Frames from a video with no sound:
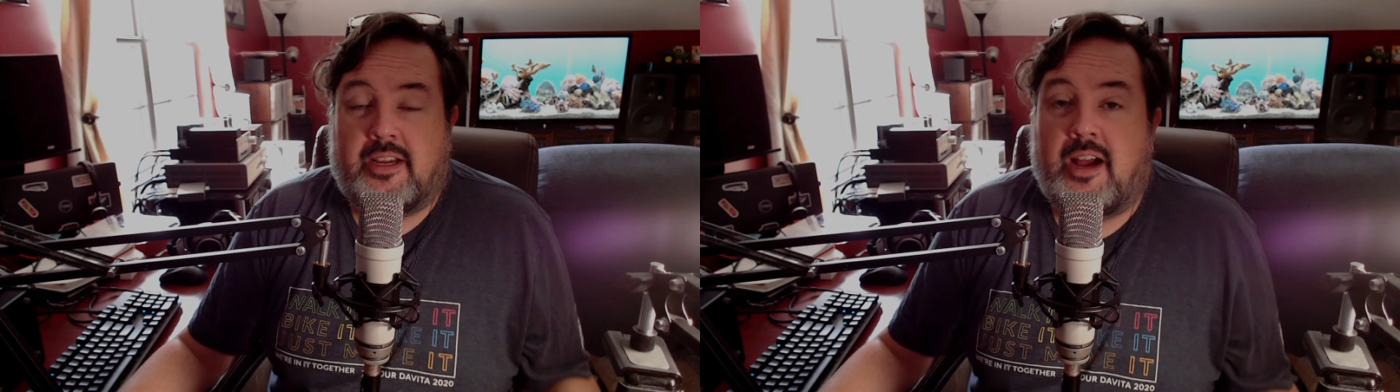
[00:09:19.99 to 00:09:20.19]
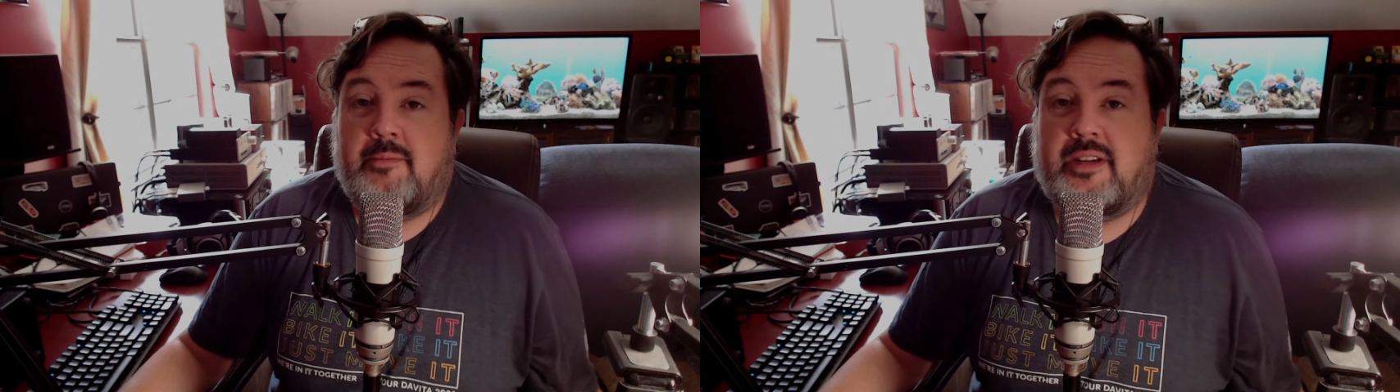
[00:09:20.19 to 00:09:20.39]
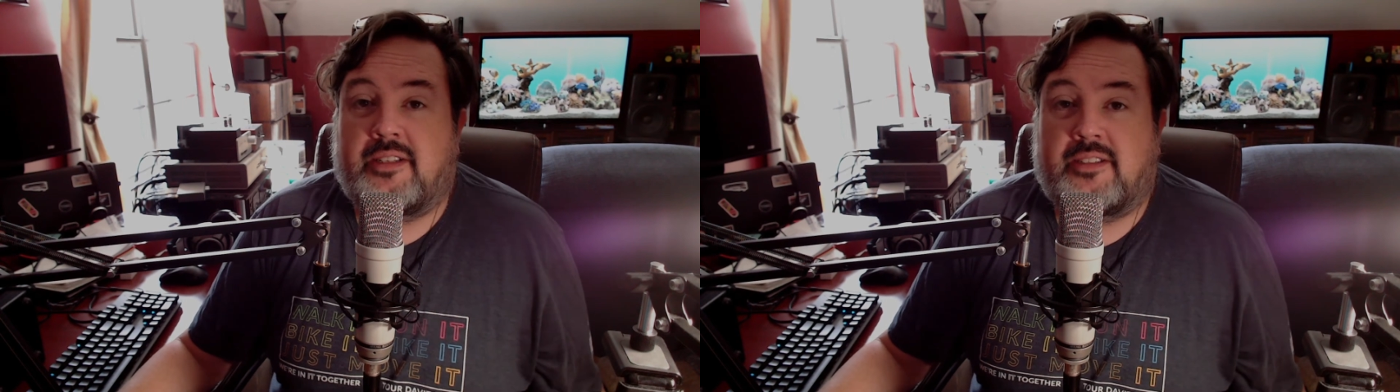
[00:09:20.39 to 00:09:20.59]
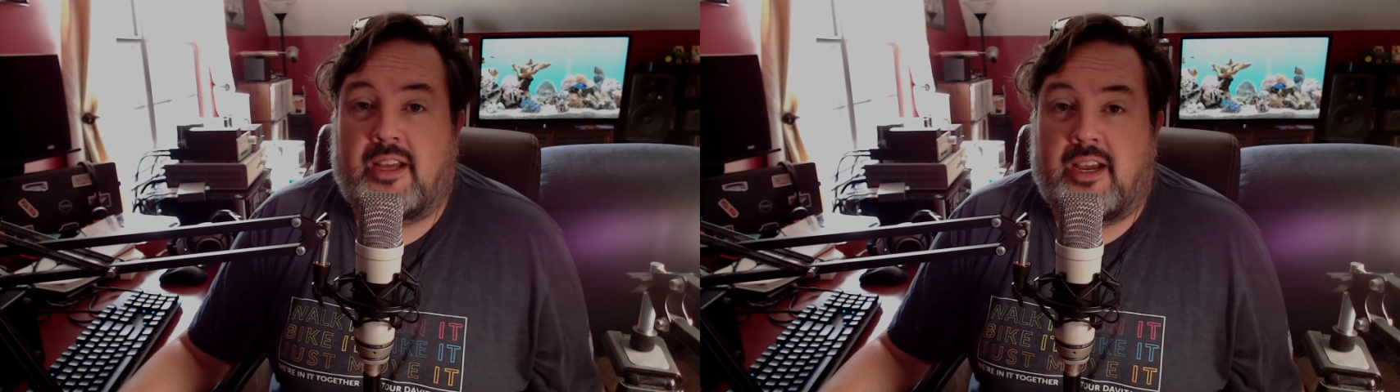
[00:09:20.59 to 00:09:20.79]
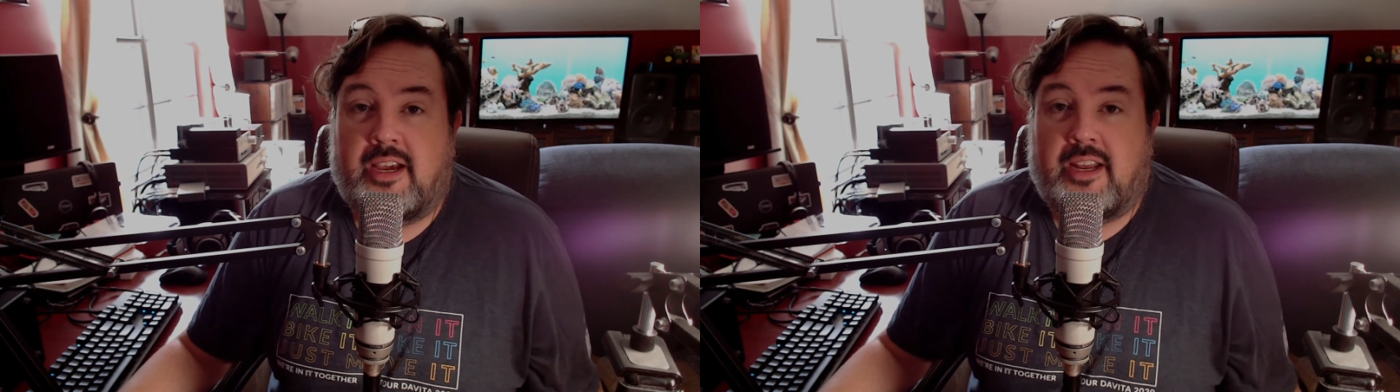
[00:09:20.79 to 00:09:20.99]
comments,
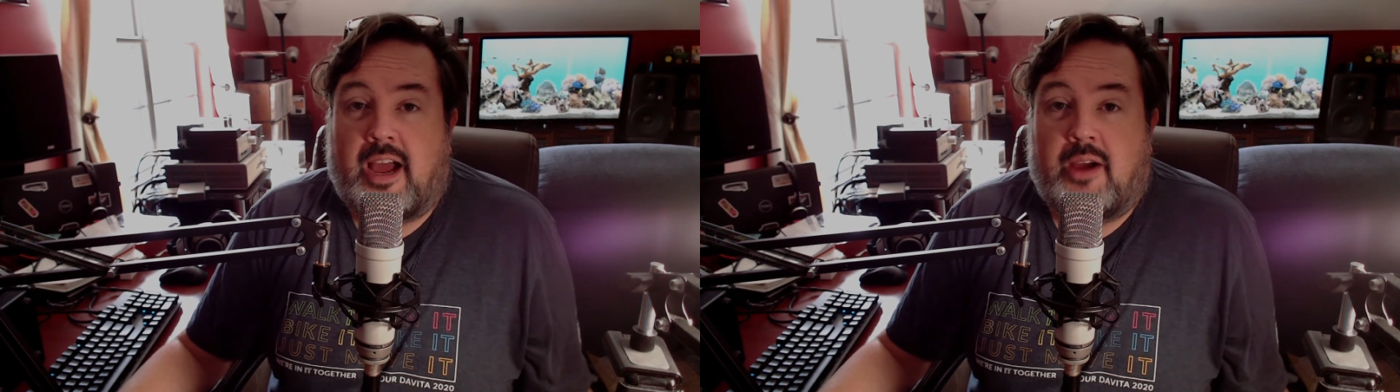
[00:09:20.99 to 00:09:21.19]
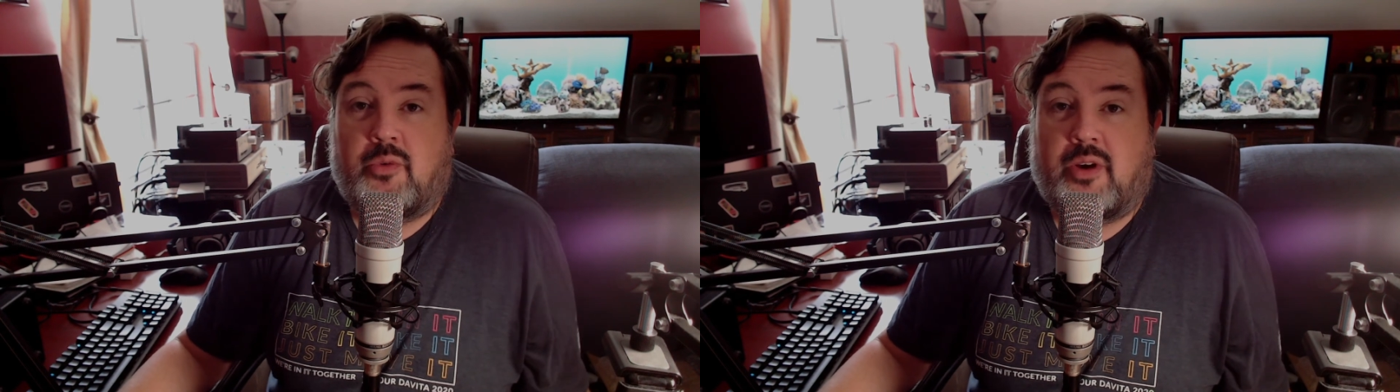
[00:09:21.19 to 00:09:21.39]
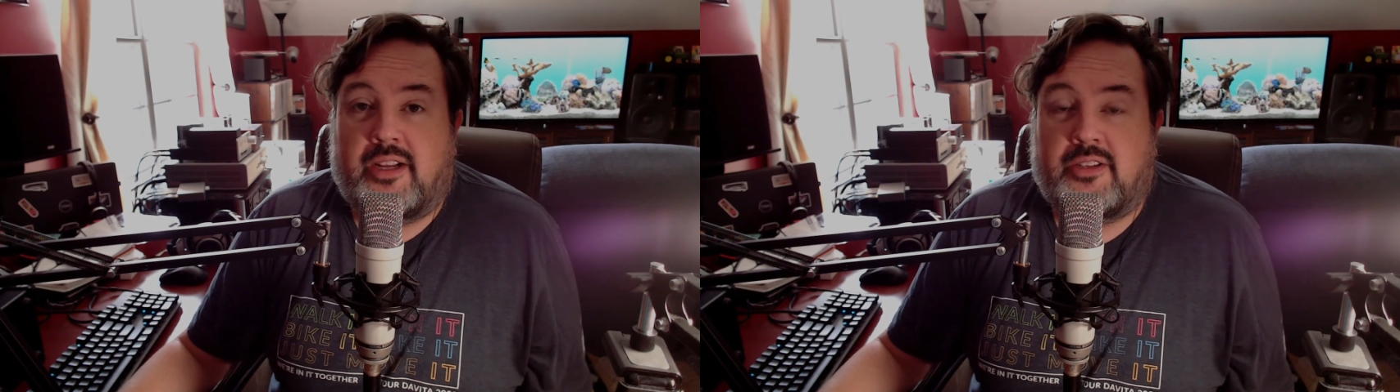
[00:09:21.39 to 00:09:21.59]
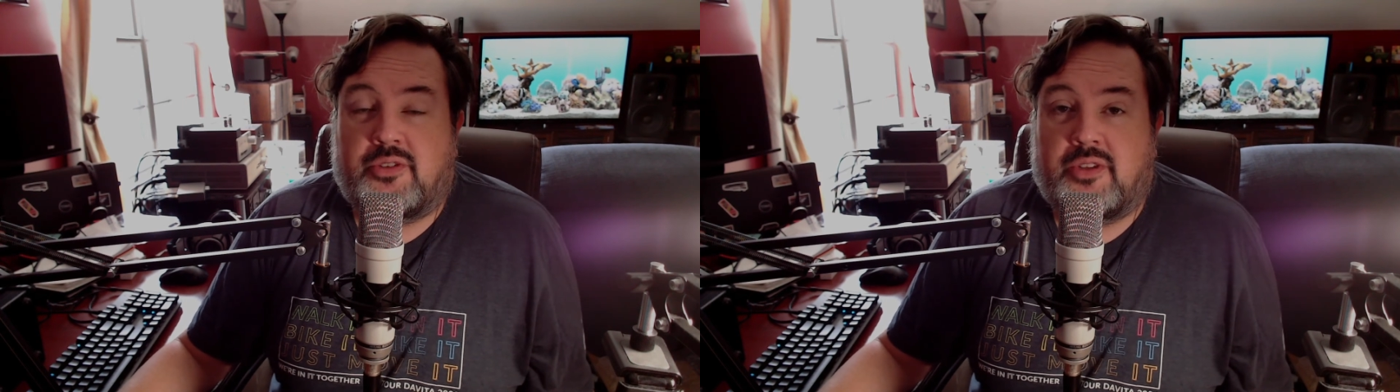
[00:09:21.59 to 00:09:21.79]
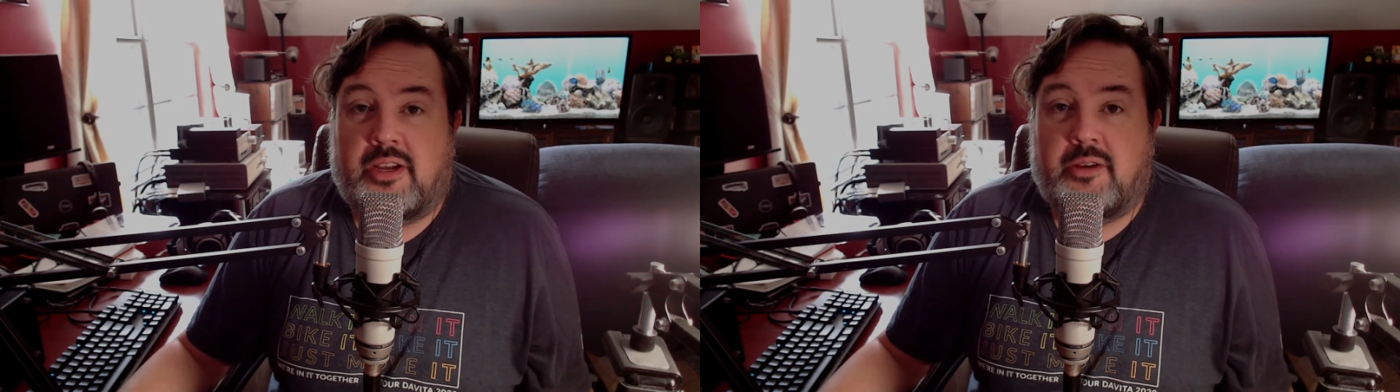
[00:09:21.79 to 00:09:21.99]
and I will
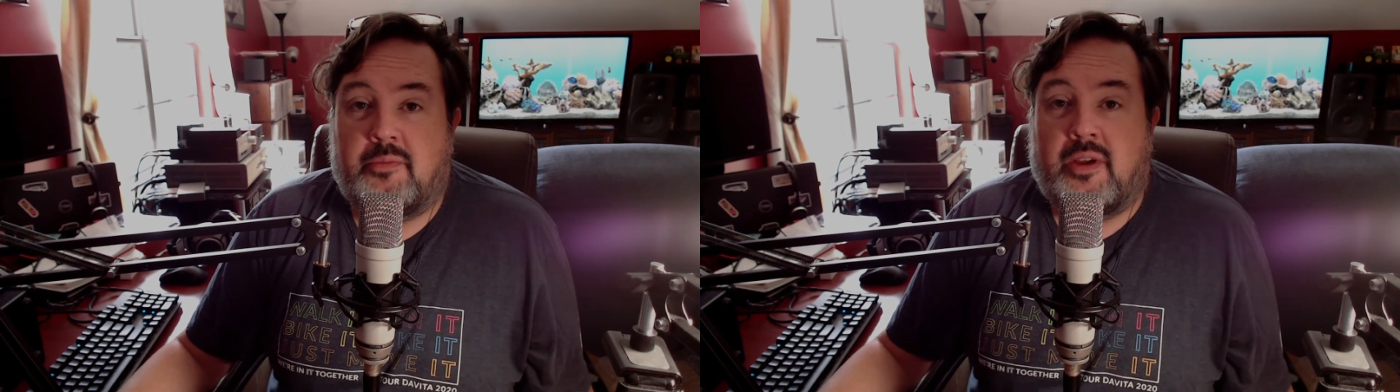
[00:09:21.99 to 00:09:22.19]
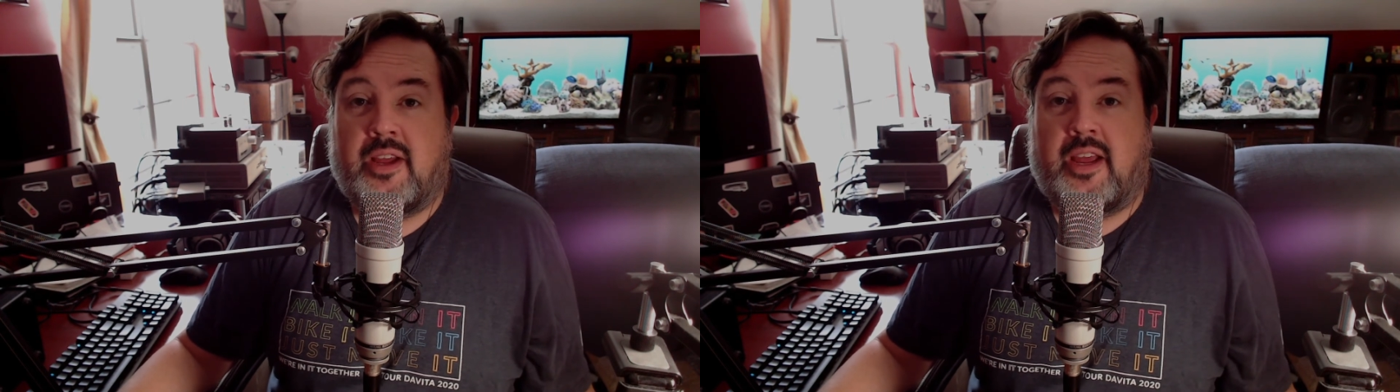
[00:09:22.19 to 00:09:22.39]
answer them.